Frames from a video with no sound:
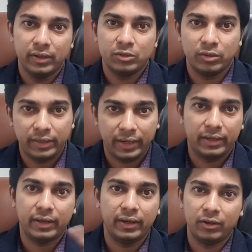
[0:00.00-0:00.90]
So that
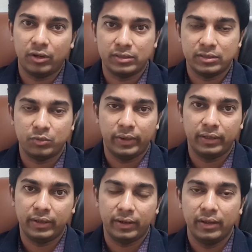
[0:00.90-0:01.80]
again causes
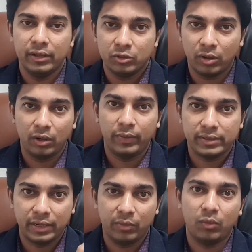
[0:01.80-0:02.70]
weight gain. So
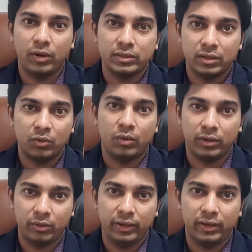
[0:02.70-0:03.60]
always have a watch on
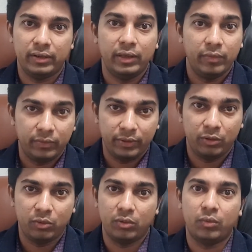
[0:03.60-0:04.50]
what you eat, even when
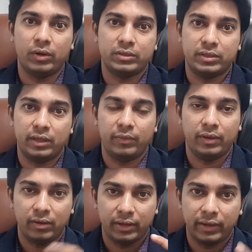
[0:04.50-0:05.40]
you watch
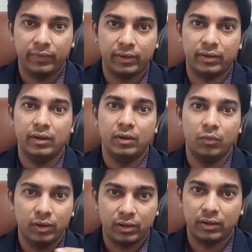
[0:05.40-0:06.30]
TV or having a
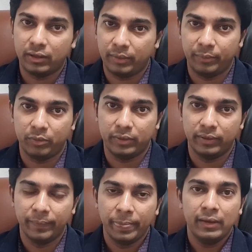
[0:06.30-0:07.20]
work on the computer.